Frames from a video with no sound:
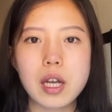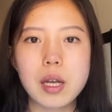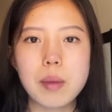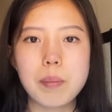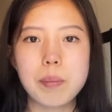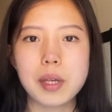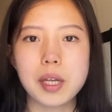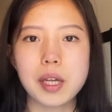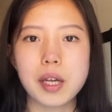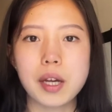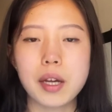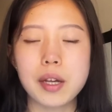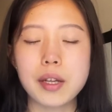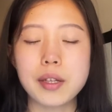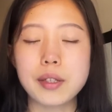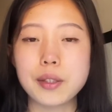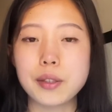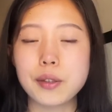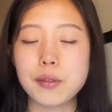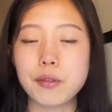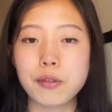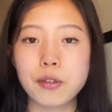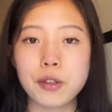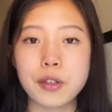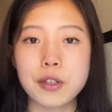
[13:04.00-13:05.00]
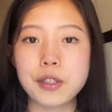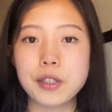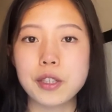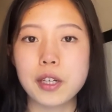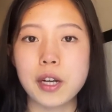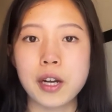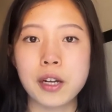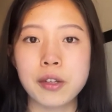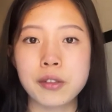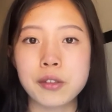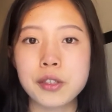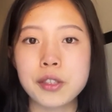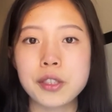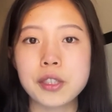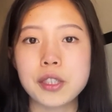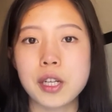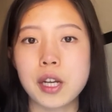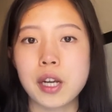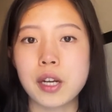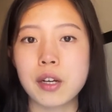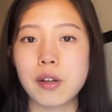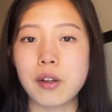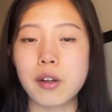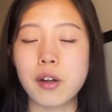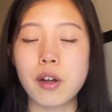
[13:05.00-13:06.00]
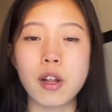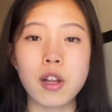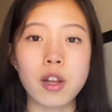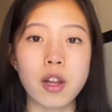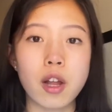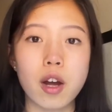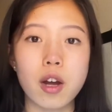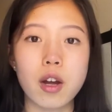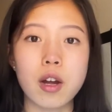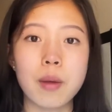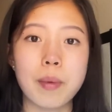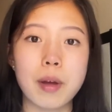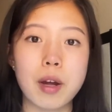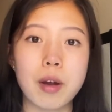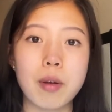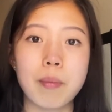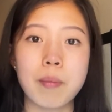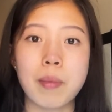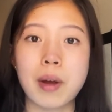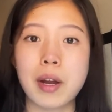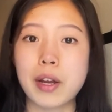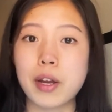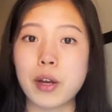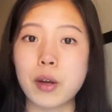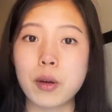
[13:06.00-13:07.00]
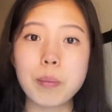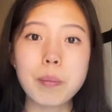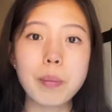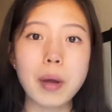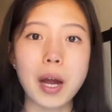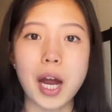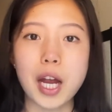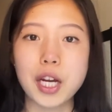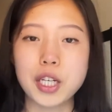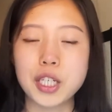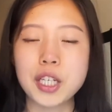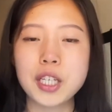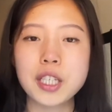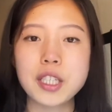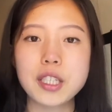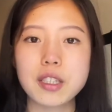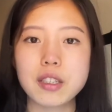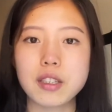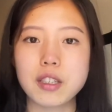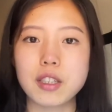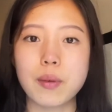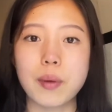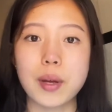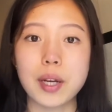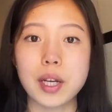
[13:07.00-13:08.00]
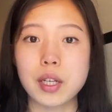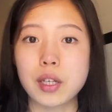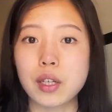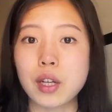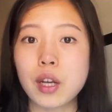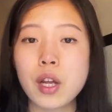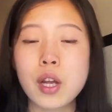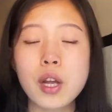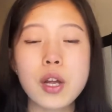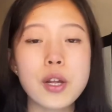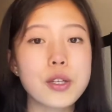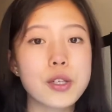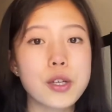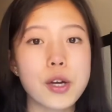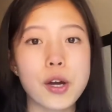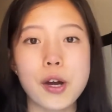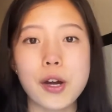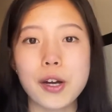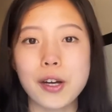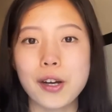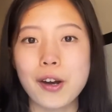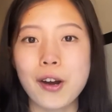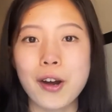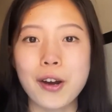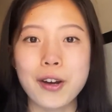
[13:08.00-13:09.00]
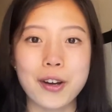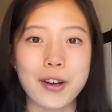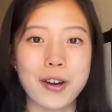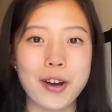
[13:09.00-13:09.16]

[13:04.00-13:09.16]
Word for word: because first, I understand a lot about my own passions so I can talk on and